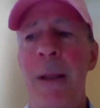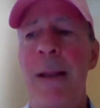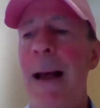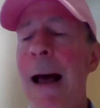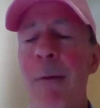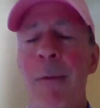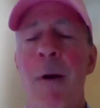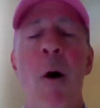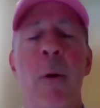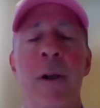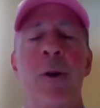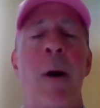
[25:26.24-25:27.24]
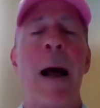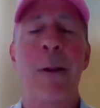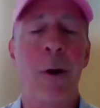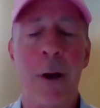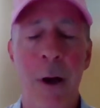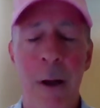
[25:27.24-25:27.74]
I don't always try to
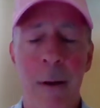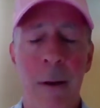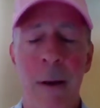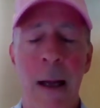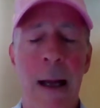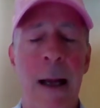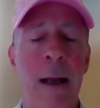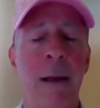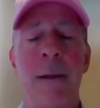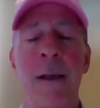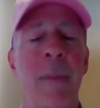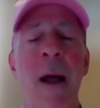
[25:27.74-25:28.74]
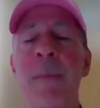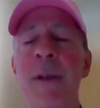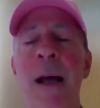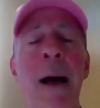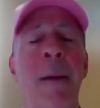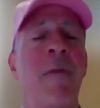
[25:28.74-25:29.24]
look good.
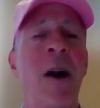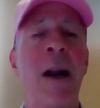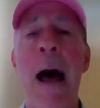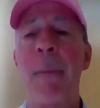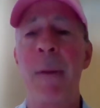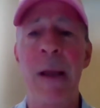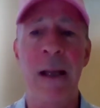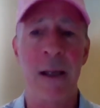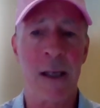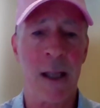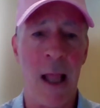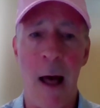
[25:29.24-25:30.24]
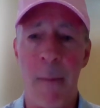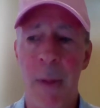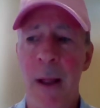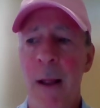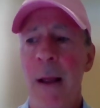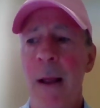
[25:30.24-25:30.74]
Sometimes I'm very happy being a slob,
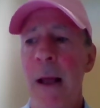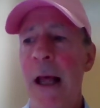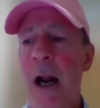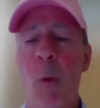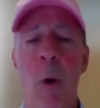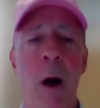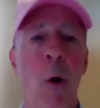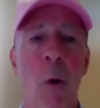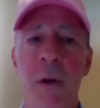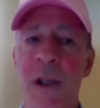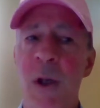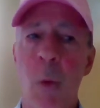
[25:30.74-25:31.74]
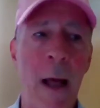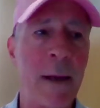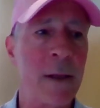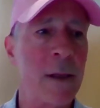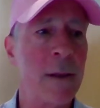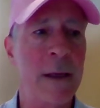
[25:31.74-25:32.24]
and I wear old
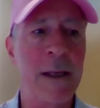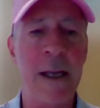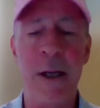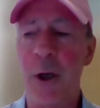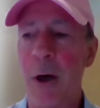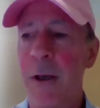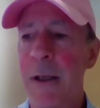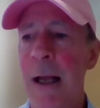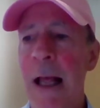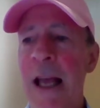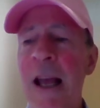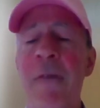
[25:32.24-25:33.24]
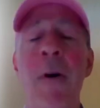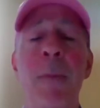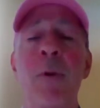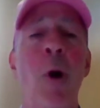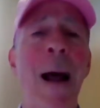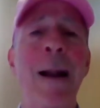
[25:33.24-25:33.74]
sweats and T-shirts. If
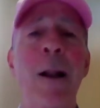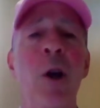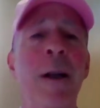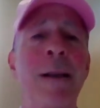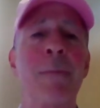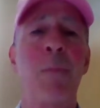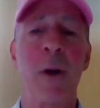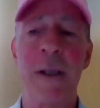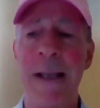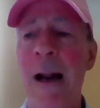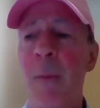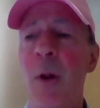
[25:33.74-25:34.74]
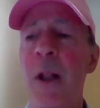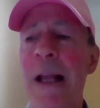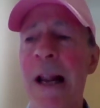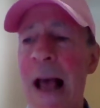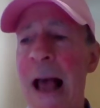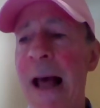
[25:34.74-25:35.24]
I'm trying to look presentable
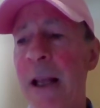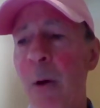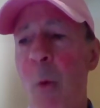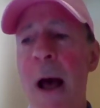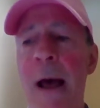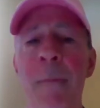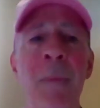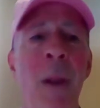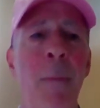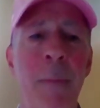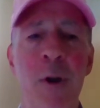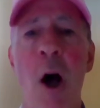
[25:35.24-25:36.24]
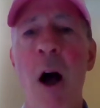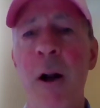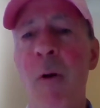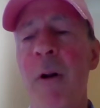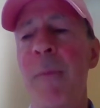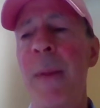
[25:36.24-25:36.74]
in any way,
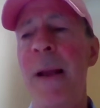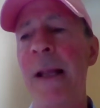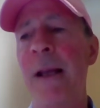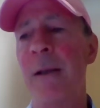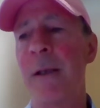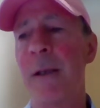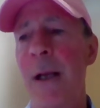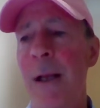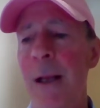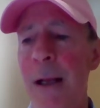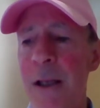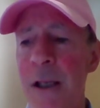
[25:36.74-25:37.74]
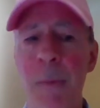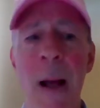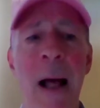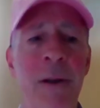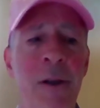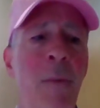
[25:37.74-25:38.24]
Talk North meetings,
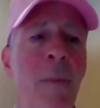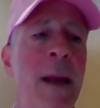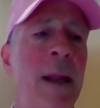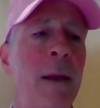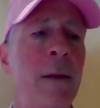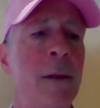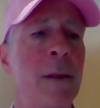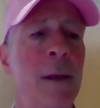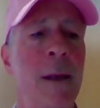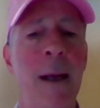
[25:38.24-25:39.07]
sponsor meetings,